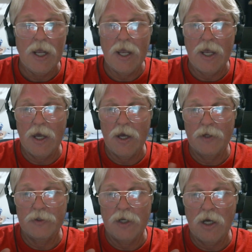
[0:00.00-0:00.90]

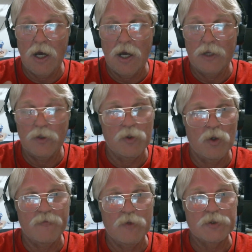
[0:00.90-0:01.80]
And I don't know
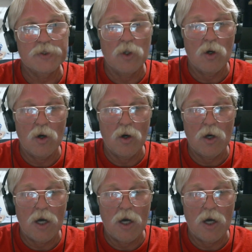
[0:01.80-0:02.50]
if you saw,